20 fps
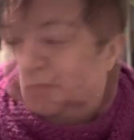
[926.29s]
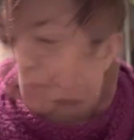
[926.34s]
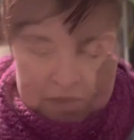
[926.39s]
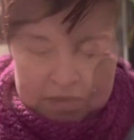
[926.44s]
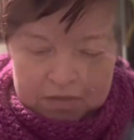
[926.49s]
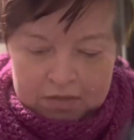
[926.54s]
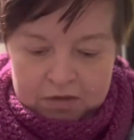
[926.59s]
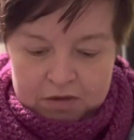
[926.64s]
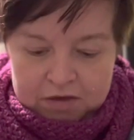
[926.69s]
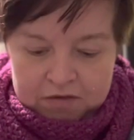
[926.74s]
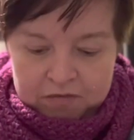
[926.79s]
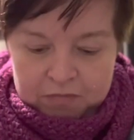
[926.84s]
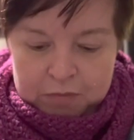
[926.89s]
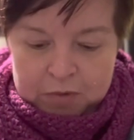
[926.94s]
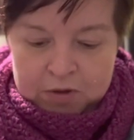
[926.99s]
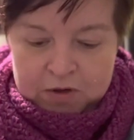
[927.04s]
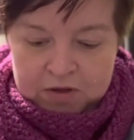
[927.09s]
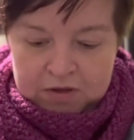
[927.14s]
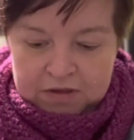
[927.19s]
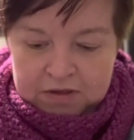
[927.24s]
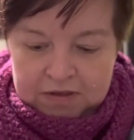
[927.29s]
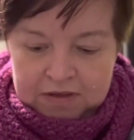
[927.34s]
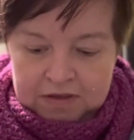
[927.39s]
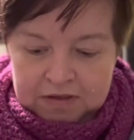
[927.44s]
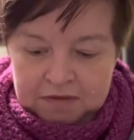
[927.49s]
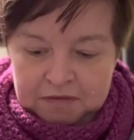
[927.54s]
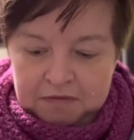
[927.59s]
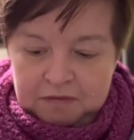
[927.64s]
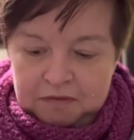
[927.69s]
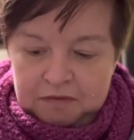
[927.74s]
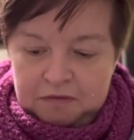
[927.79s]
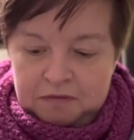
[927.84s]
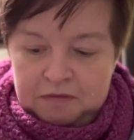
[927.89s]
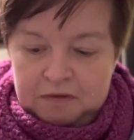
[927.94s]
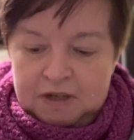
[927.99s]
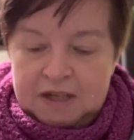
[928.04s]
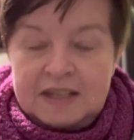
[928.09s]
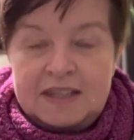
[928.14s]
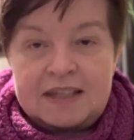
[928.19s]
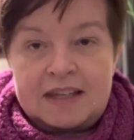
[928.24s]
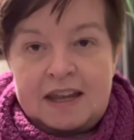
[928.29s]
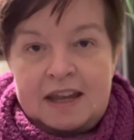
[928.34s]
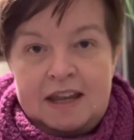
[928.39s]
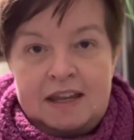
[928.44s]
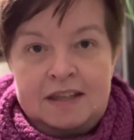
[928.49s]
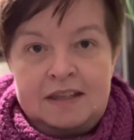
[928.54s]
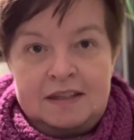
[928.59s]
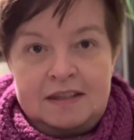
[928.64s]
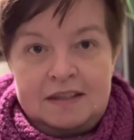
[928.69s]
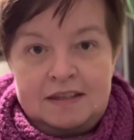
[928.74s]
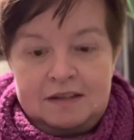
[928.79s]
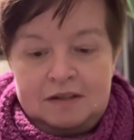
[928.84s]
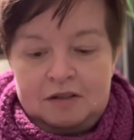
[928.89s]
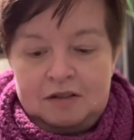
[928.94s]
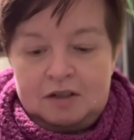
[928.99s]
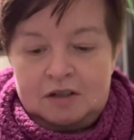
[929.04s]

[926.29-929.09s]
So I've bought 3 skeins